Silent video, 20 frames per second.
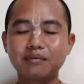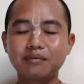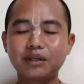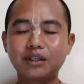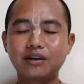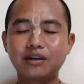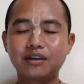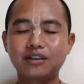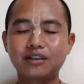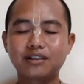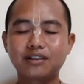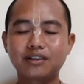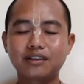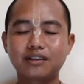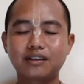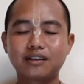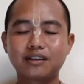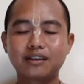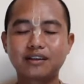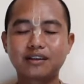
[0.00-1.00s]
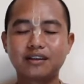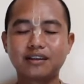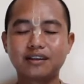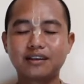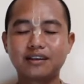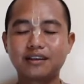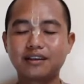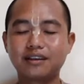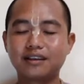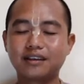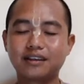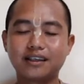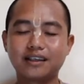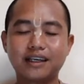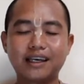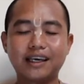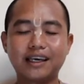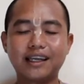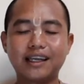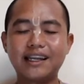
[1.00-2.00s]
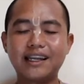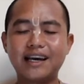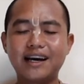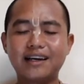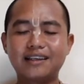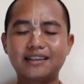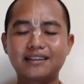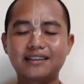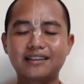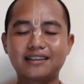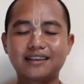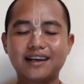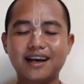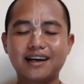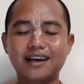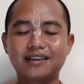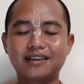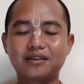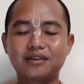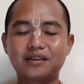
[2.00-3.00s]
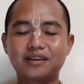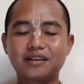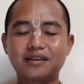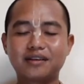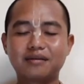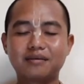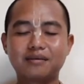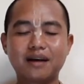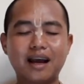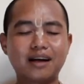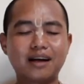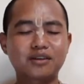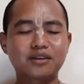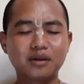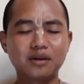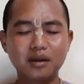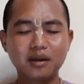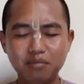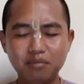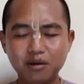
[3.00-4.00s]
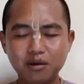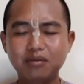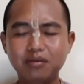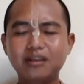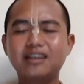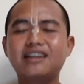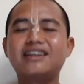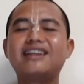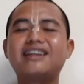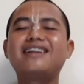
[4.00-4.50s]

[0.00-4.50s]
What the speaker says: because India is actually people in